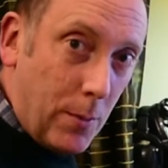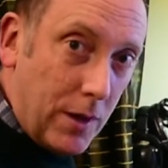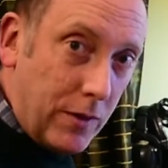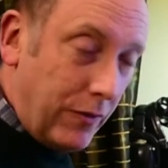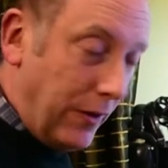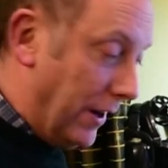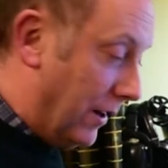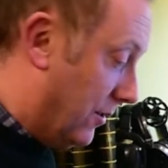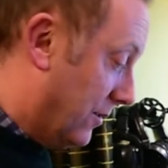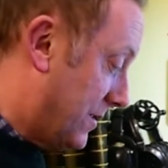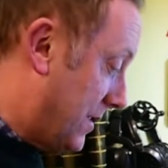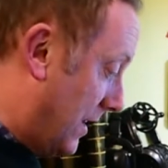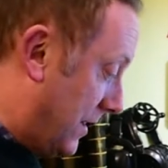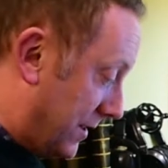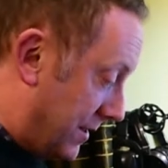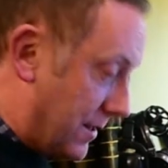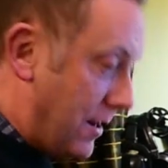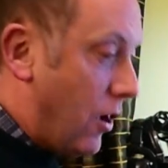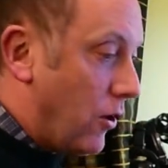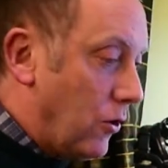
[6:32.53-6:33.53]
my fingers, and
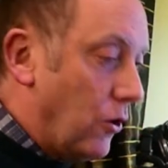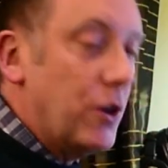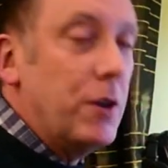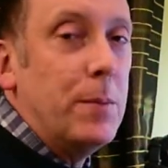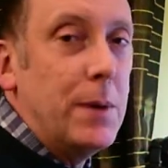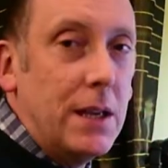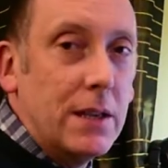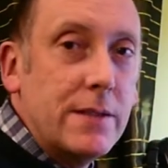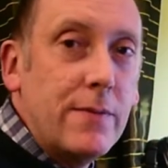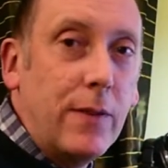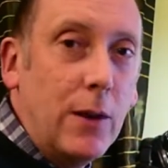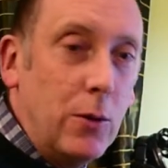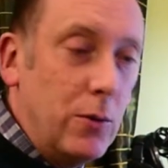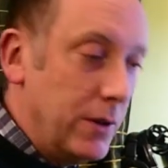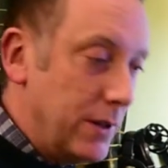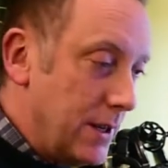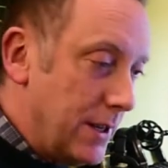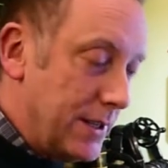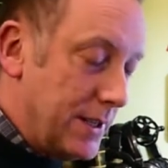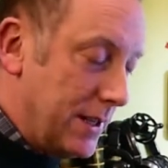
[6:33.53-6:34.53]
it's not going to be as
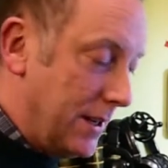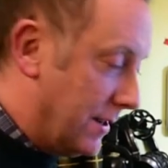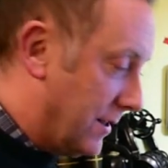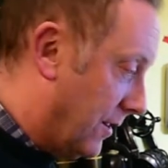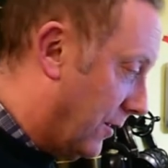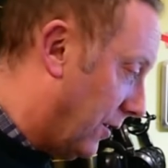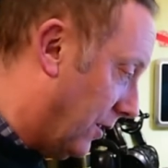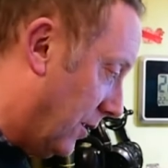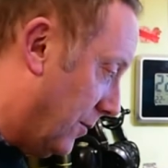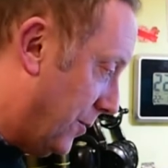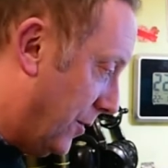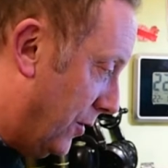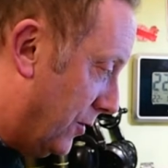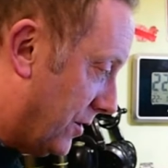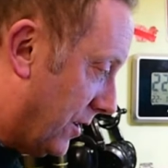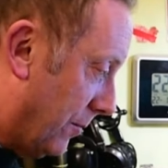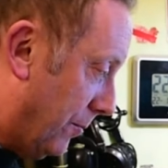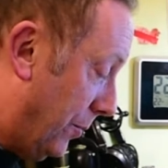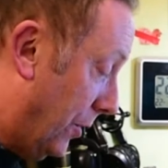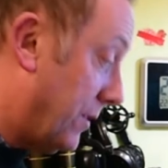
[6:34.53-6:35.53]
fluent as it is on the
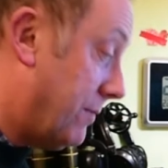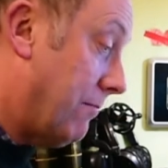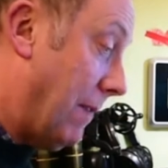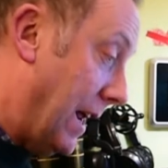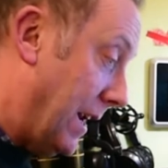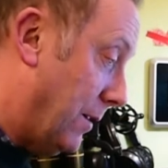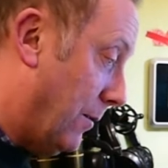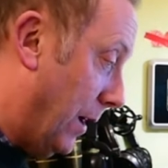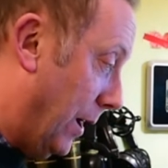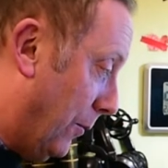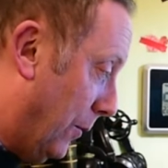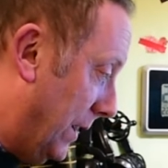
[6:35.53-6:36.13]
computer. But anyway,